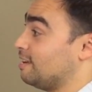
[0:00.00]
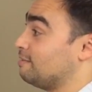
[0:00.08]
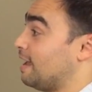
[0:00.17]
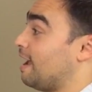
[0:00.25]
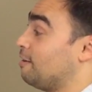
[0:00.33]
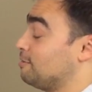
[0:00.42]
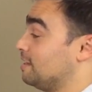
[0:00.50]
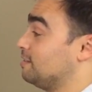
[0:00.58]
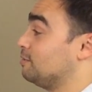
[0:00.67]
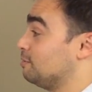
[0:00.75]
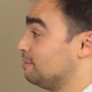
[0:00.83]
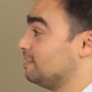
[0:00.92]
of how they
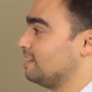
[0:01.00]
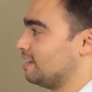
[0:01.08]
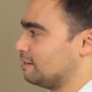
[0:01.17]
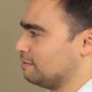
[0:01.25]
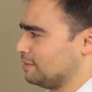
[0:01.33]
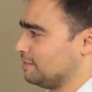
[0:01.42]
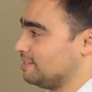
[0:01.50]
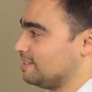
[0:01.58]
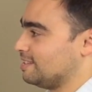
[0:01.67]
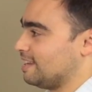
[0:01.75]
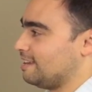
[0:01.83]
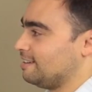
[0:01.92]
do in interviews.
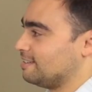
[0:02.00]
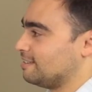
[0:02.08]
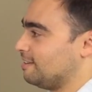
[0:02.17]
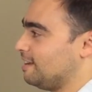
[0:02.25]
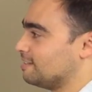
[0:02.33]
Is that correct?